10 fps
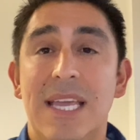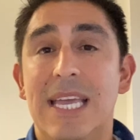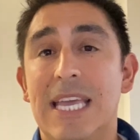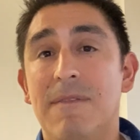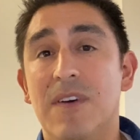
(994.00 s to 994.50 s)

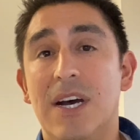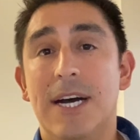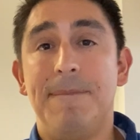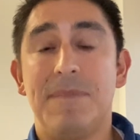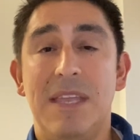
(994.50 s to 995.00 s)
If
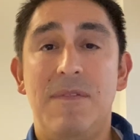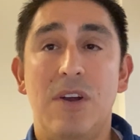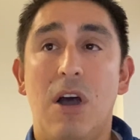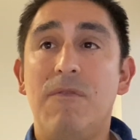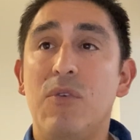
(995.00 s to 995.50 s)
an
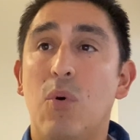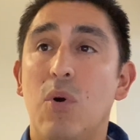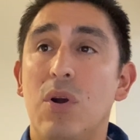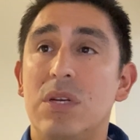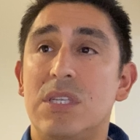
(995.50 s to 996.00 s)

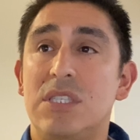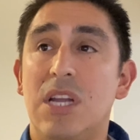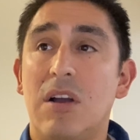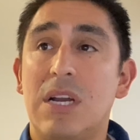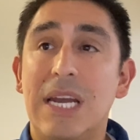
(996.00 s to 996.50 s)
offeror does
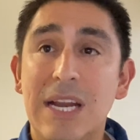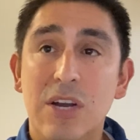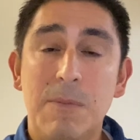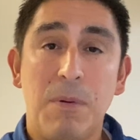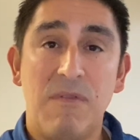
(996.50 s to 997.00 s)
not
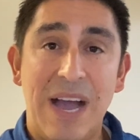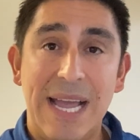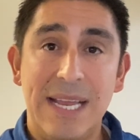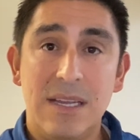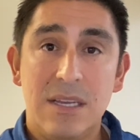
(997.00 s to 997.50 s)
clearly
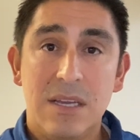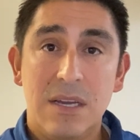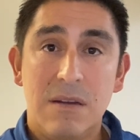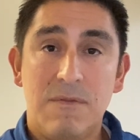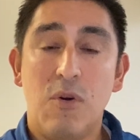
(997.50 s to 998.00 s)
provide
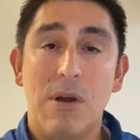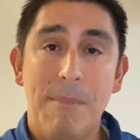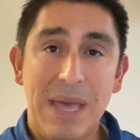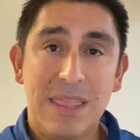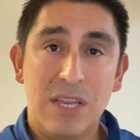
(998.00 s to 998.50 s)
for a
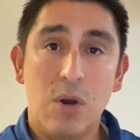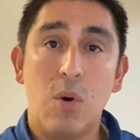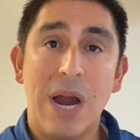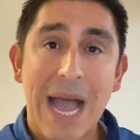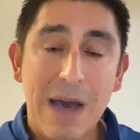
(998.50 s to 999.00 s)
method
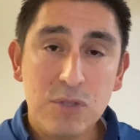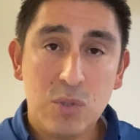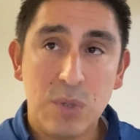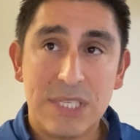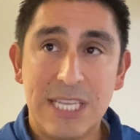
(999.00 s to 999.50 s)
or how
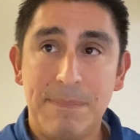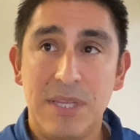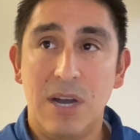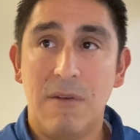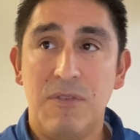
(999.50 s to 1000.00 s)
to accept
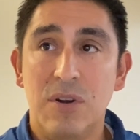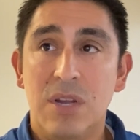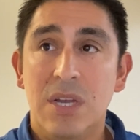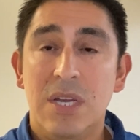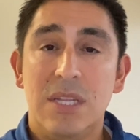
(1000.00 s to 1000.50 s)
the offer,
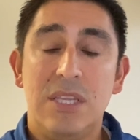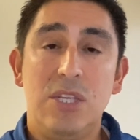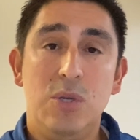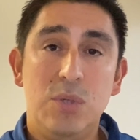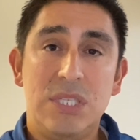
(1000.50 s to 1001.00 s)

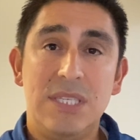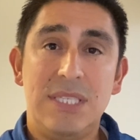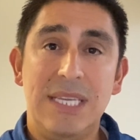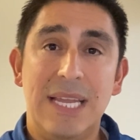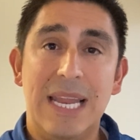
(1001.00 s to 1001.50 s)
the
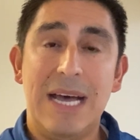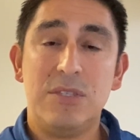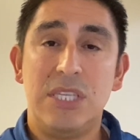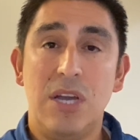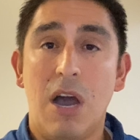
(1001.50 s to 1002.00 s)
UCC
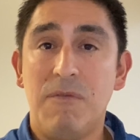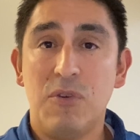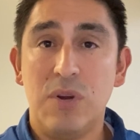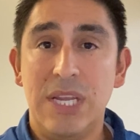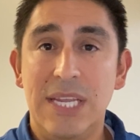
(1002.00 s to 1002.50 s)
allows the
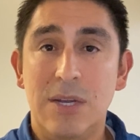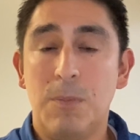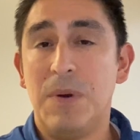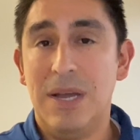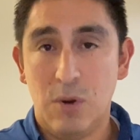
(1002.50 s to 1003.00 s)
offeree
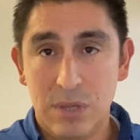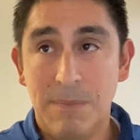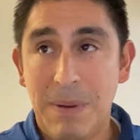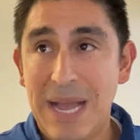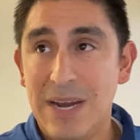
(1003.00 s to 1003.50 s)
or the
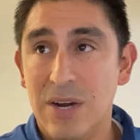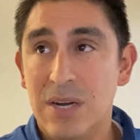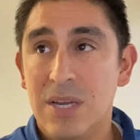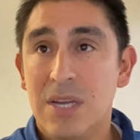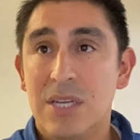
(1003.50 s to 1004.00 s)
buyer
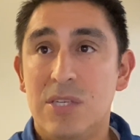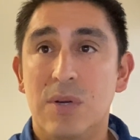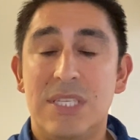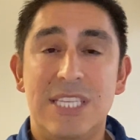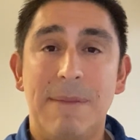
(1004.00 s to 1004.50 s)
to
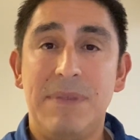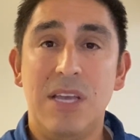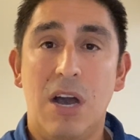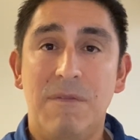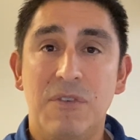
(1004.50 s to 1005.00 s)
accept the
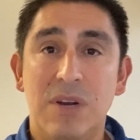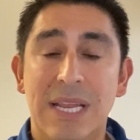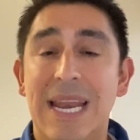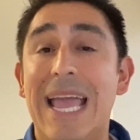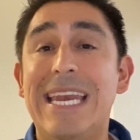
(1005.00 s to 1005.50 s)
offer
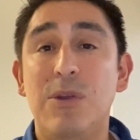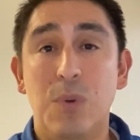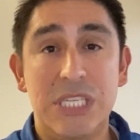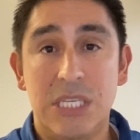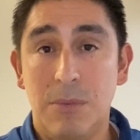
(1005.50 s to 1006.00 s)
in any
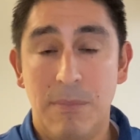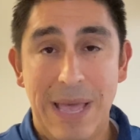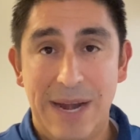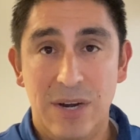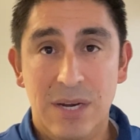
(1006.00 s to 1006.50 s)
reasonable
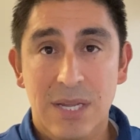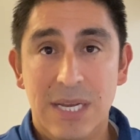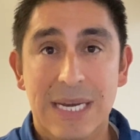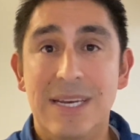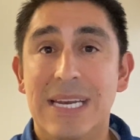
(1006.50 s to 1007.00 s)
manner.
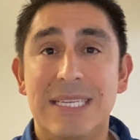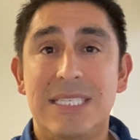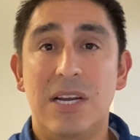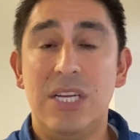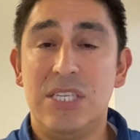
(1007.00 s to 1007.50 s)
And it
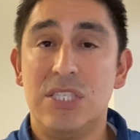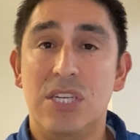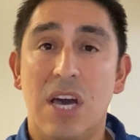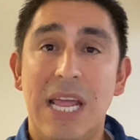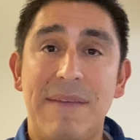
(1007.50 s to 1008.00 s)
necessarily does
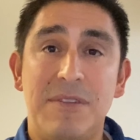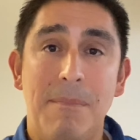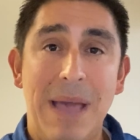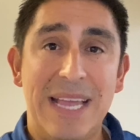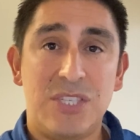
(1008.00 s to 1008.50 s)
not have to
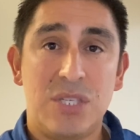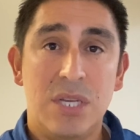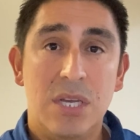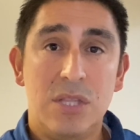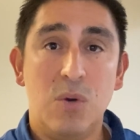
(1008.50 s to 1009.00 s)
match
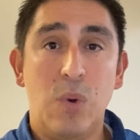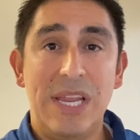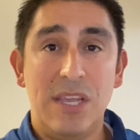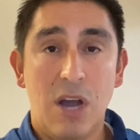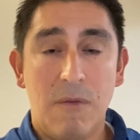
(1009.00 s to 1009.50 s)
the way
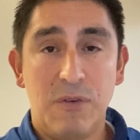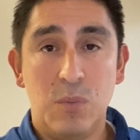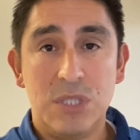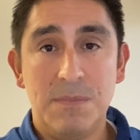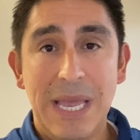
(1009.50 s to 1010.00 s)
the offer
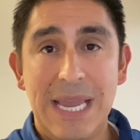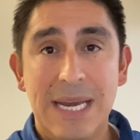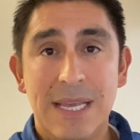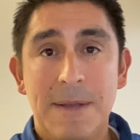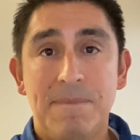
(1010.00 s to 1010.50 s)
was
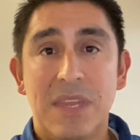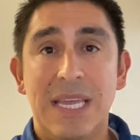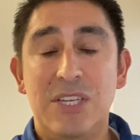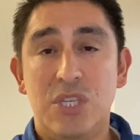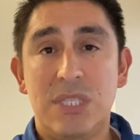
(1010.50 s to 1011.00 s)
made.
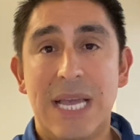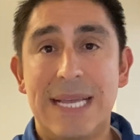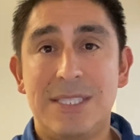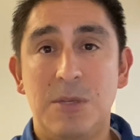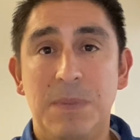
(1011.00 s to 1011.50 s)
It just
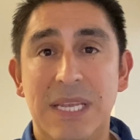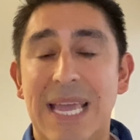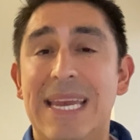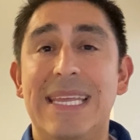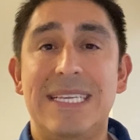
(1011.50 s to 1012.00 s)
has to be
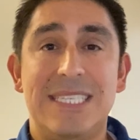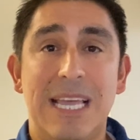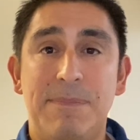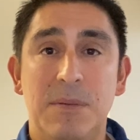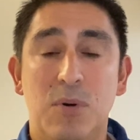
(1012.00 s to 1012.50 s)
any
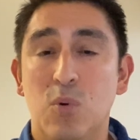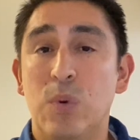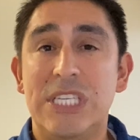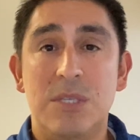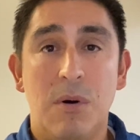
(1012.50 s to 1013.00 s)
acceptable,
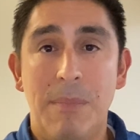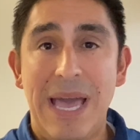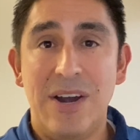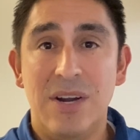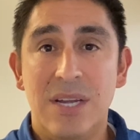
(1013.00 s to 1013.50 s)
reasonable
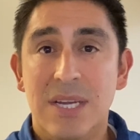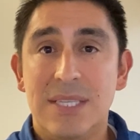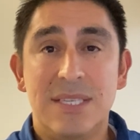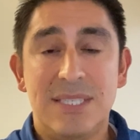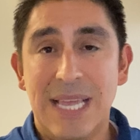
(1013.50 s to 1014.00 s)
manner
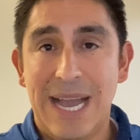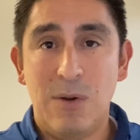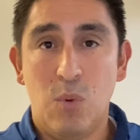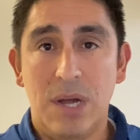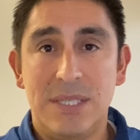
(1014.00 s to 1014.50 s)
to say,
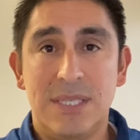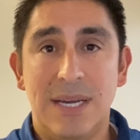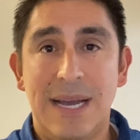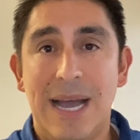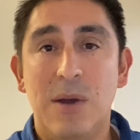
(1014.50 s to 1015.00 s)

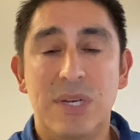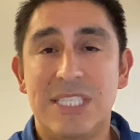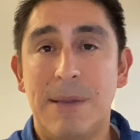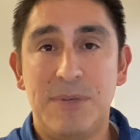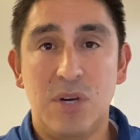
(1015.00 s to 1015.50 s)
I'll
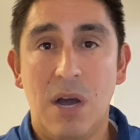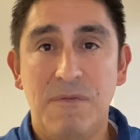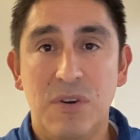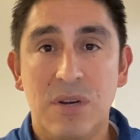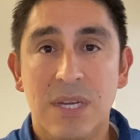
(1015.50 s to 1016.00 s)
accept your offer.